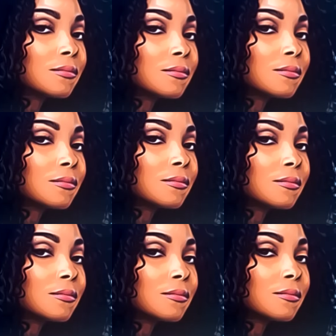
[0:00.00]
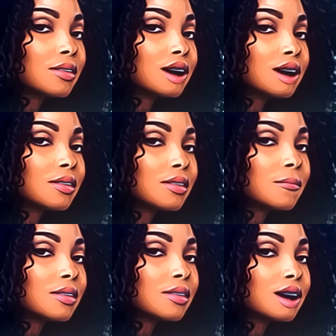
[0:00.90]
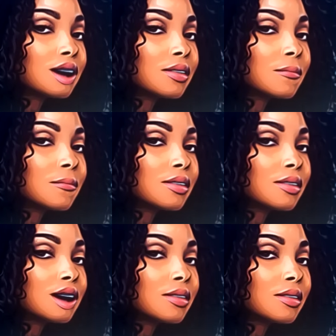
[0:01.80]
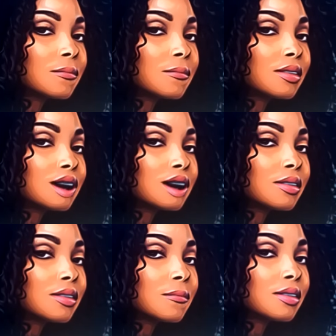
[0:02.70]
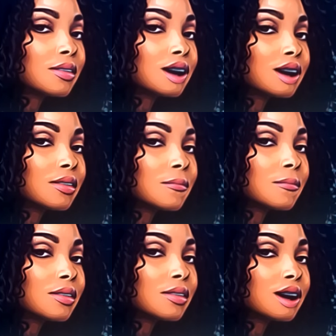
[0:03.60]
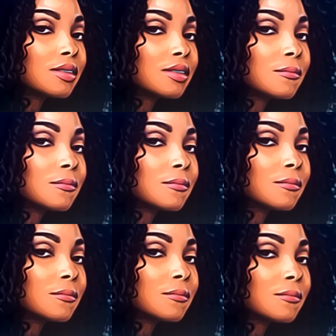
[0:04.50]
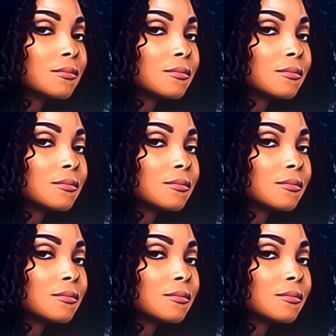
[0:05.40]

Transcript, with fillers: Please don't hesitate to like, comment, and subscribe to the channel. And as always, stay